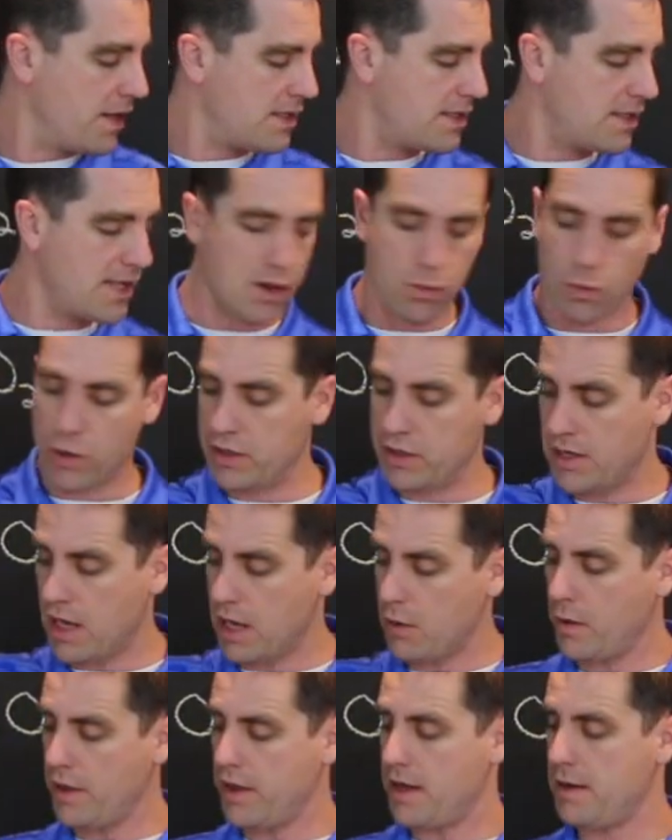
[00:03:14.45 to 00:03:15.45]
This thing, we're
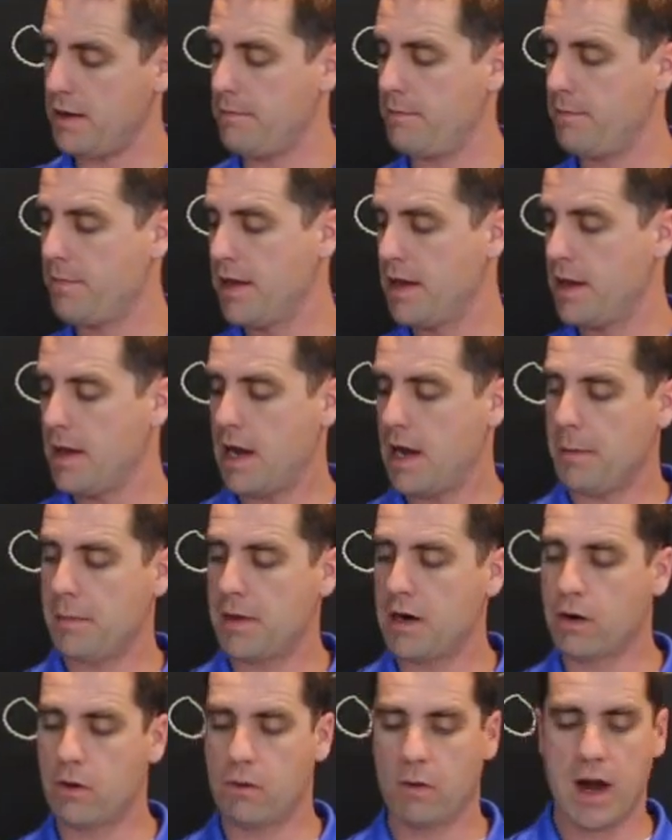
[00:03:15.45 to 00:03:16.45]
done with it. I'm
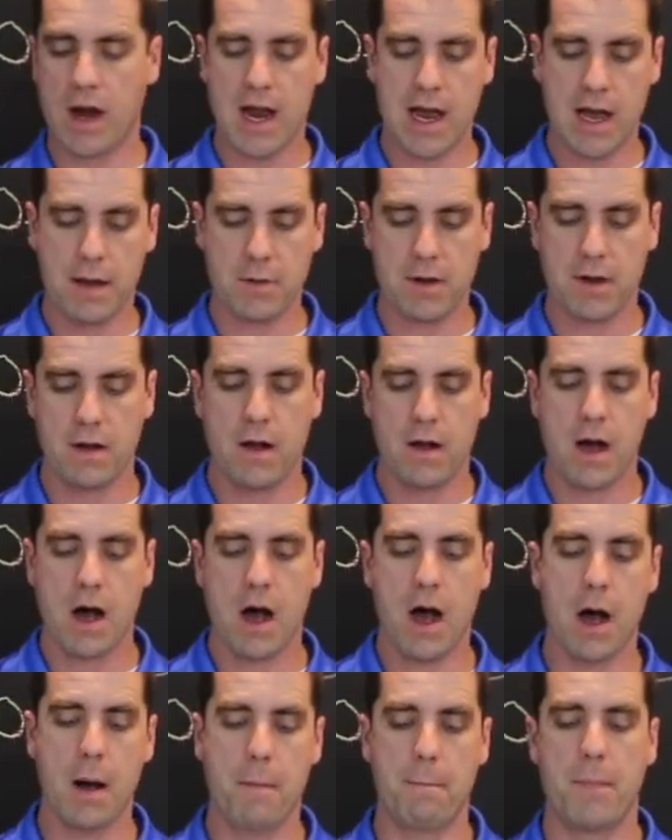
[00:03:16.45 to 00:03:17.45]
going to grab
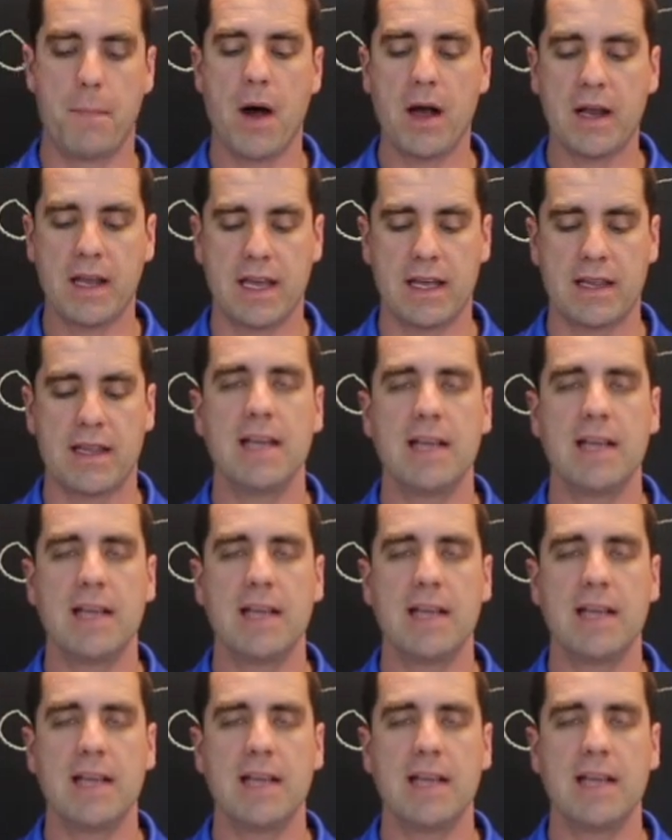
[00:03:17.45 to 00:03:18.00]
a bucket.